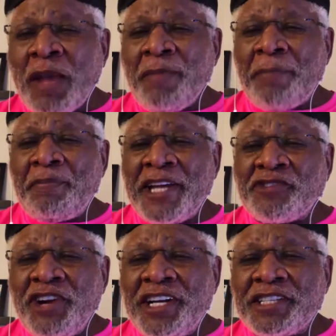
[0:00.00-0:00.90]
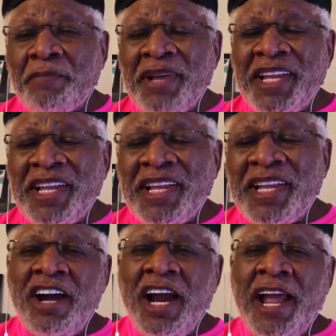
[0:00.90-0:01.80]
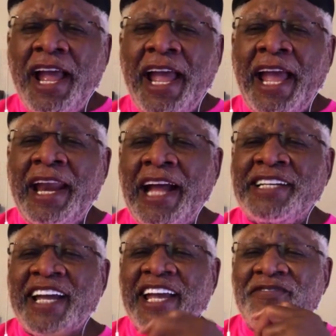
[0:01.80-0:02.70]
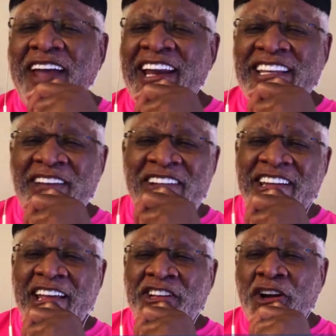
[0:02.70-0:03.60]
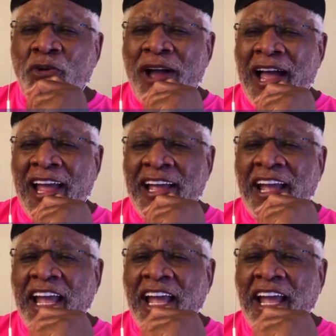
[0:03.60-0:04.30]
My best friend is a billionaire, and I take advantage of it. You know why?